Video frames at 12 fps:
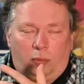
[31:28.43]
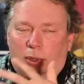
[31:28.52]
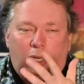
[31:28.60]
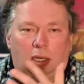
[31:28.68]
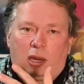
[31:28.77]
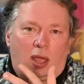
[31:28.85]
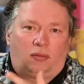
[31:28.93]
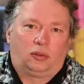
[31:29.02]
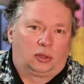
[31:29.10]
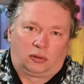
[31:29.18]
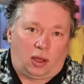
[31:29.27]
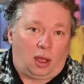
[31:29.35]
didn't have
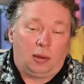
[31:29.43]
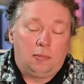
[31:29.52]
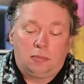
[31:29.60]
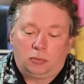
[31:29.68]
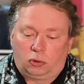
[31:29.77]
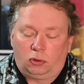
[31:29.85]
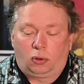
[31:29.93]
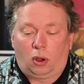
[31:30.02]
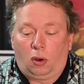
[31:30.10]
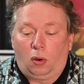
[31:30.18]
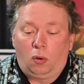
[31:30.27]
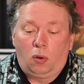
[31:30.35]
the time to
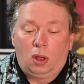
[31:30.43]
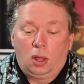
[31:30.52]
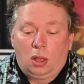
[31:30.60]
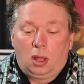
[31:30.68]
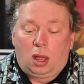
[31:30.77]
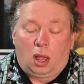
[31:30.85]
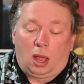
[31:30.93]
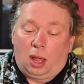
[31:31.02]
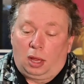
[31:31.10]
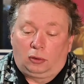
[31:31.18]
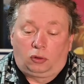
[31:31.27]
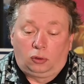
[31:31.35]
go
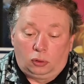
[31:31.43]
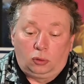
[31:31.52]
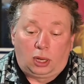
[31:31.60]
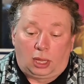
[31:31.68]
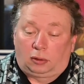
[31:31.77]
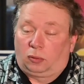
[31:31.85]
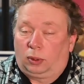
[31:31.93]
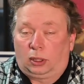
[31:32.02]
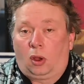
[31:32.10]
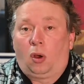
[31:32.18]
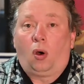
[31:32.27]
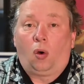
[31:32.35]
to do that with
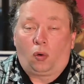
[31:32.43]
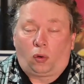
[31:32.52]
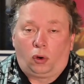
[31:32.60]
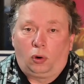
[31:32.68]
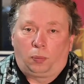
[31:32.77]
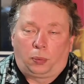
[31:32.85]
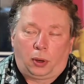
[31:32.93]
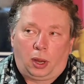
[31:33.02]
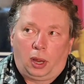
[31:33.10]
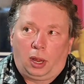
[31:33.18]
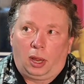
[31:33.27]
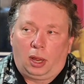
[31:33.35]
the whole group
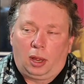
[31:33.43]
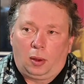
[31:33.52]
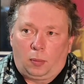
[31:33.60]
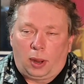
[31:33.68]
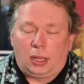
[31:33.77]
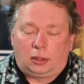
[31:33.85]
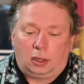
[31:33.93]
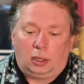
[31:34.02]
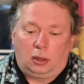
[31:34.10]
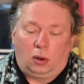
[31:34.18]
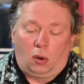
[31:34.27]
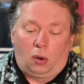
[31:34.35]

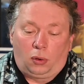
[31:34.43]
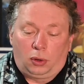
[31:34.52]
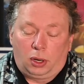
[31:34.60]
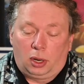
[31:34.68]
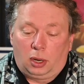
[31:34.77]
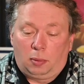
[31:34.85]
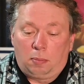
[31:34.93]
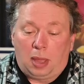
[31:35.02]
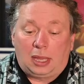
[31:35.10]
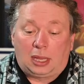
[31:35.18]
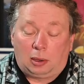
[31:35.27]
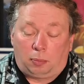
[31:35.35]
waiting on
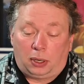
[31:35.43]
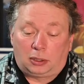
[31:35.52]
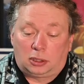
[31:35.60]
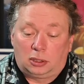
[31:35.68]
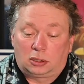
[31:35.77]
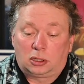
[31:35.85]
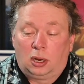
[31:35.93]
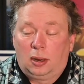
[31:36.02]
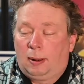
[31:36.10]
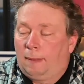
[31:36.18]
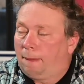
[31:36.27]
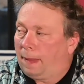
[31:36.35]
making pictures.
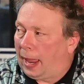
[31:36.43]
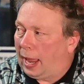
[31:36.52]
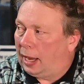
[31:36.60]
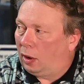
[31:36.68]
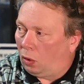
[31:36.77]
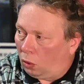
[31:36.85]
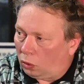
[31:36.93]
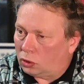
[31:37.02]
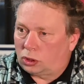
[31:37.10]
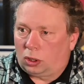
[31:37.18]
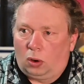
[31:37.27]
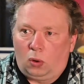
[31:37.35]
And
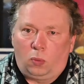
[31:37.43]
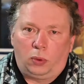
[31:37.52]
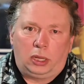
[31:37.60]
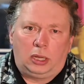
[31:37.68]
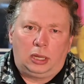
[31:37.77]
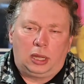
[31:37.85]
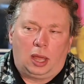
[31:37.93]
also the